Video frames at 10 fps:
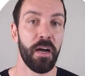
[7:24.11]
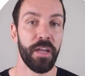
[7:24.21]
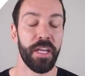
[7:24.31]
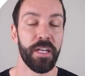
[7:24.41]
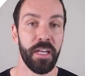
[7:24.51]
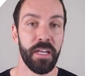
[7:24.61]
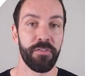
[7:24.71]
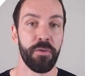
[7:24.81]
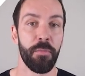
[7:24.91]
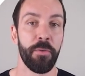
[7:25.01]
in a
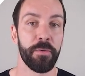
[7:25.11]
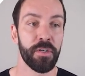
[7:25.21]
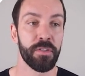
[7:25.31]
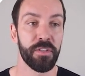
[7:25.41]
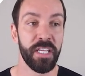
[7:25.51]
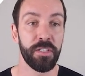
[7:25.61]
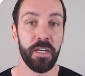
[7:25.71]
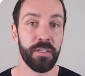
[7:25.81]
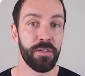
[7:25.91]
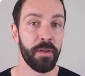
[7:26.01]
few moments, because these
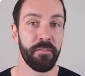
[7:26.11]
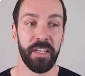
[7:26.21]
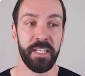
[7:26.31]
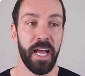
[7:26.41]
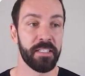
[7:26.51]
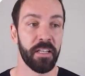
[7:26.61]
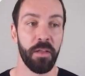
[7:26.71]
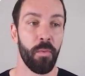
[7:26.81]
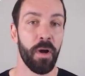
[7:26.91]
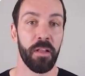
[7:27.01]
guys are doing fantastically
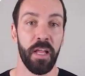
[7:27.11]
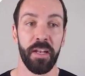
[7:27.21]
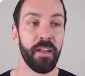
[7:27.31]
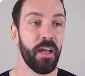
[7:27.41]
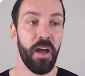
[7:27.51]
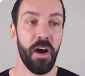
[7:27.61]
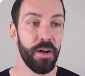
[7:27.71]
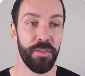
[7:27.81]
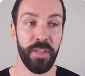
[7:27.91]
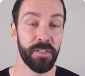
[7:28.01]
well, and
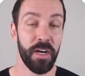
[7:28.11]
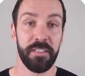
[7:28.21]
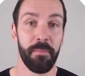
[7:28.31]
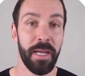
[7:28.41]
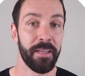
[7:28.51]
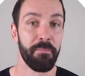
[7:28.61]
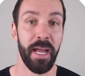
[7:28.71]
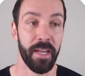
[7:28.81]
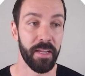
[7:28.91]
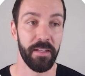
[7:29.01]
these guys are making
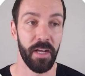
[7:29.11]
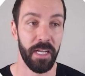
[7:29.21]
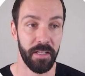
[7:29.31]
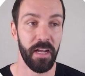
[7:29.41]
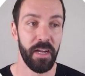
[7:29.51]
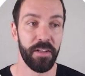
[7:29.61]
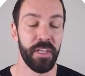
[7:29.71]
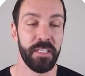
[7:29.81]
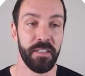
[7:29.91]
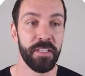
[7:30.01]
bank. Like
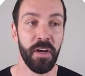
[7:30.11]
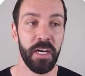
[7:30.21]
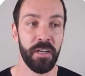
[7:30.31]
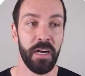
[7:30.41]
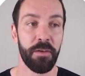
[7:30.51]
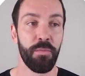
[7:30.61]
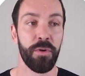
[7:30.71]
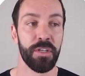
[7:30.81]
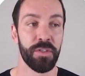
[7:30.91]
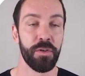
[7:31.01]
these guys, I
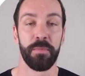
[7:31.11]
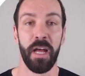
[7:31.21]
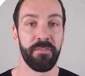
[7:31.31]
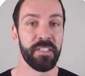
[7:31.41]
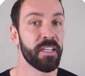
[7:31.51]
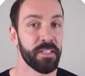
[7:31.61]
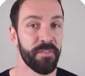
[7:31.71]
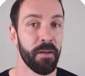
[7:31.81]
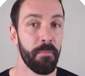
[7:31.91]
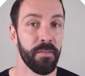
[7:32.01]
would assume, they're having
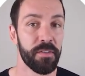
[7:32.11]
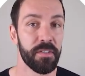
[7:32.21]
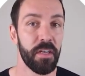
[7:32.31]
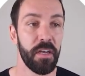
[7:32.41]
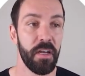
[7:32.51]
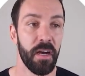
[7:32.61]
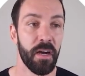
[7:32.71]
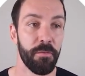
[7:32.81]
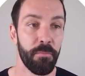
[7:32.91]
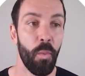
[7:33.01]
six-figure months,
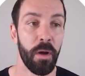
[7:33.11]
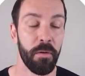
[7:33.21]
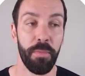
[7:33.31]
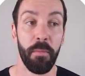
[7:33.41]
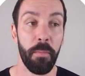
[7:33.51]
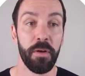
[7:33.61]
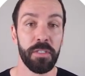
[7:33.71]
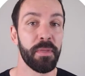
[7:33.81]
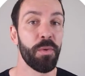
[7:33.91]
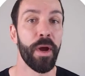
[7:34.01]

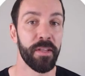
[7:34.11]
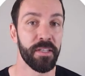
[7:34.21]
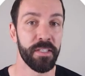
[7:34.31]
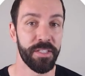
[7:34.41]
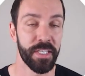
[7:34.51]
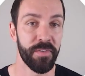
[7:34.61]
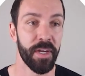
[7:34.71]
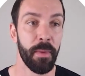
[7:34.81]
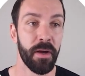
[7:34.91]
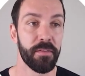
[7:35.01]
possibly well into
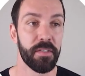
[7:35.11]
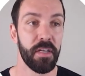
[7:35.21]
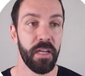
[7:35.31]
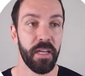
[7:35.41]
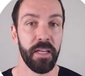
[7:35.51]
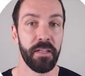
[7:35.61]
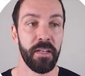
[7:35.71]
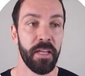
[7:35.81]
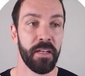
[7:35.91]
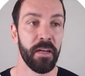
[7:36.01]
six-figure months in
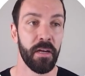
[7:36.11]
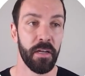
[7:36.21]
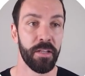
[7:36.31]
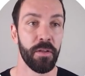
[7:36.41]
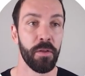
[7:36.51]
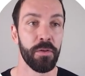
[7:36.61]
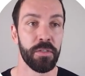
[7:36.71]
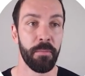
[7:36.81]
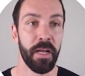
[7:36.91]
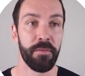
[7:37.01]
the loose
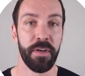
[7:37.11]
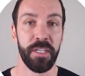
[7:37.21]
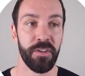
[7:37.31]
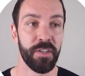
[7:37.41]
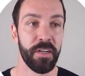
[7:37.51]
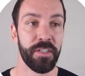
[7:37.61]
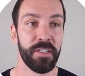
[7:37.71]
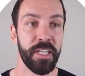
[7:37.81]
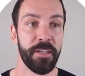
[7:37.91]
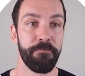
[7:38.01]
amount of research that I
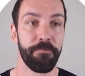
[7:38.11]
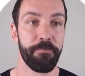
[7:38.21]
just did.